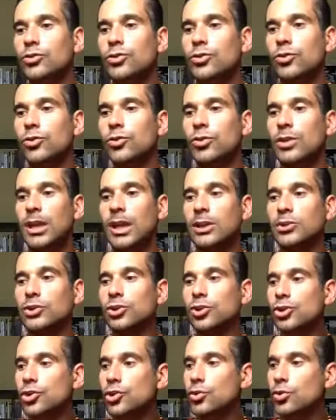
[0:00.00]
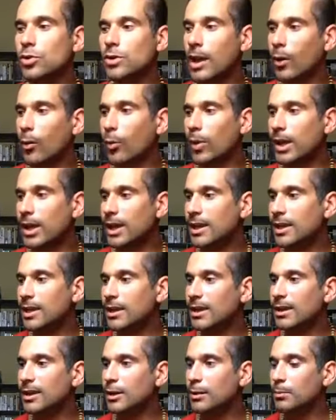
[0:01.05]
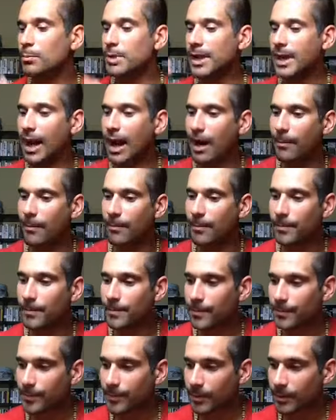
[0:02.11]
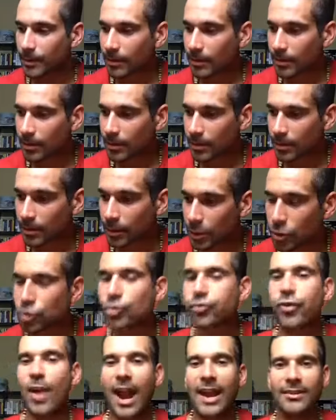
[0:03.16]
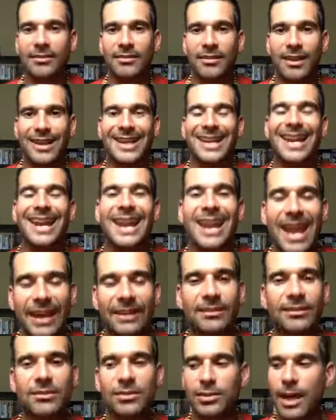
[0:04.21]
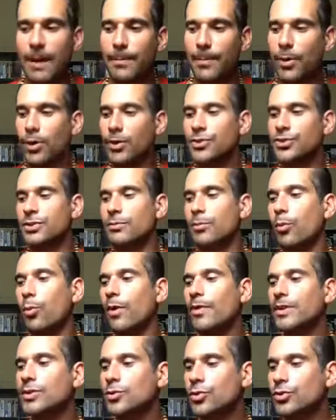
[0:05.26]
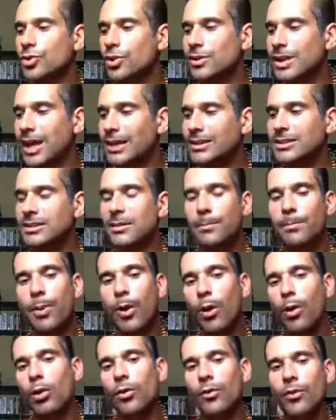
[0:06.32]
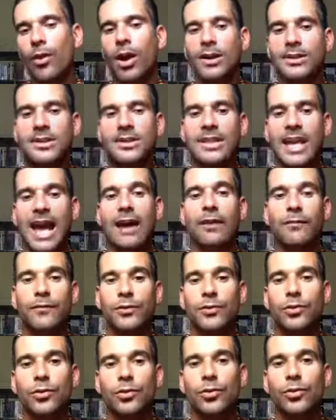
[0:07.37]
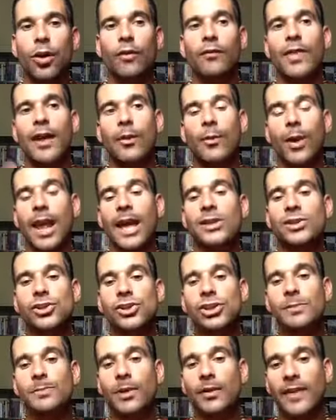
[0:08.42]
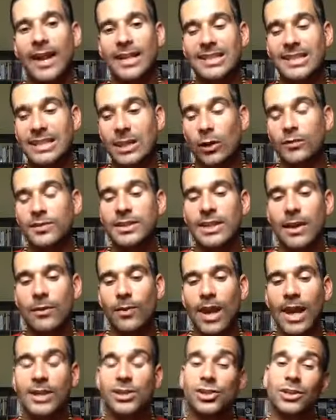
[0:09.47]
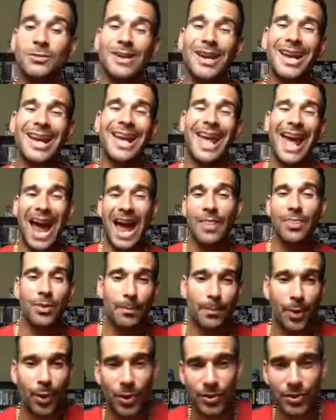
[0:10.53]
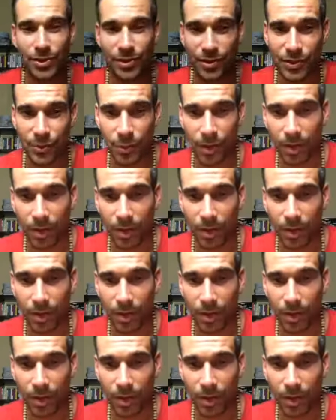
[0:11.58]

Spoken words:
to ensure that we become attracted and connected to that person. But what this also does is it polarizes our view of that relationship, of ourselves in that relationship, and the person as